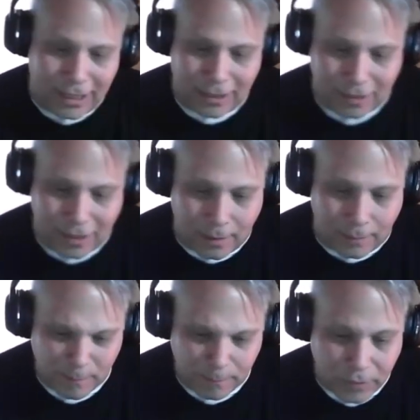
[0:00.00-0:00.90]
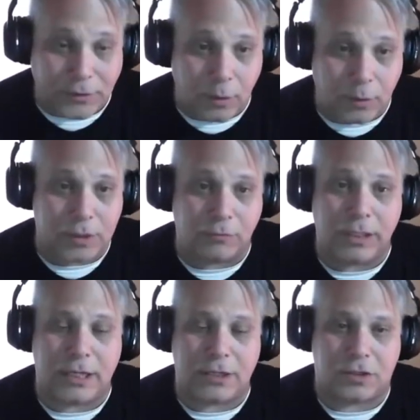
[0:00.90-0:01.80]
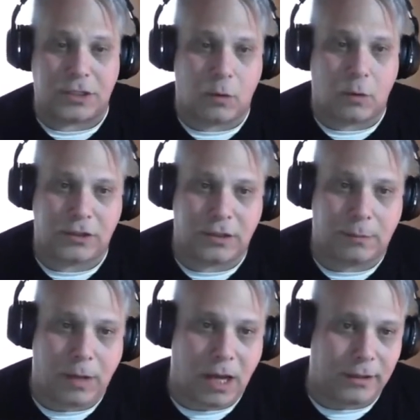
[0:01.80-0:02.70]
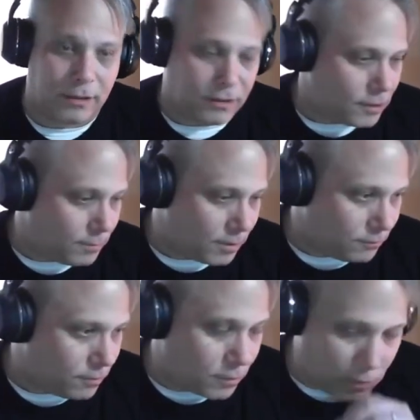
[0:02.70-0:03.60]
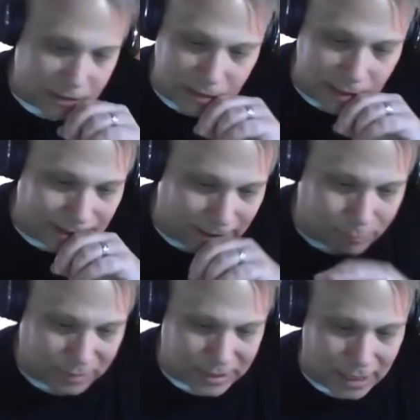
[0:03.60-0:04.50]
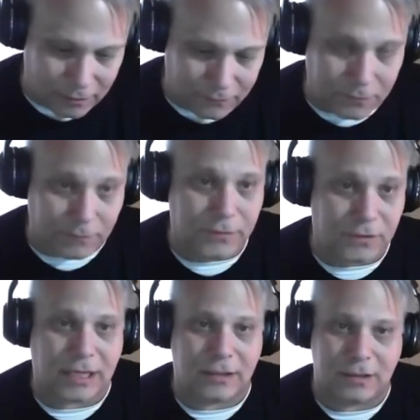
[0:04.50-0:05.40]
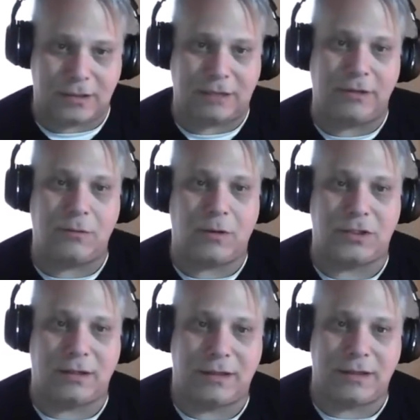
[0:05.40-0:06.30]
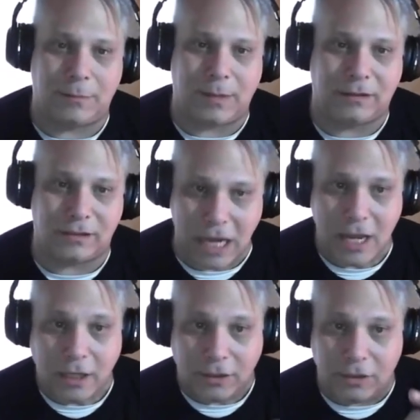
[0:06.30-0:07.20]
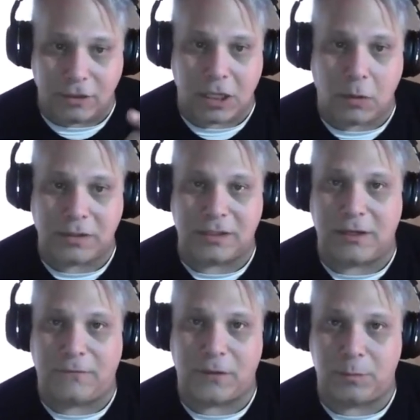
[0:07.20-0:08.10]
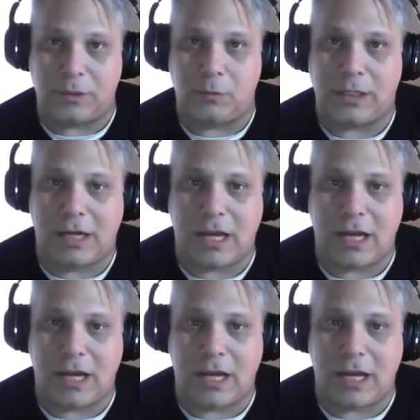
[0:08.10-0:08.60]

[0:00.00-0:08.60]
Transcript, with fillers: and uh, I thought it was a really interesting question to ponder. So I'm going to throw the question out there and be silent for a few seconds because I really want you to think about this. Do you know what the difference between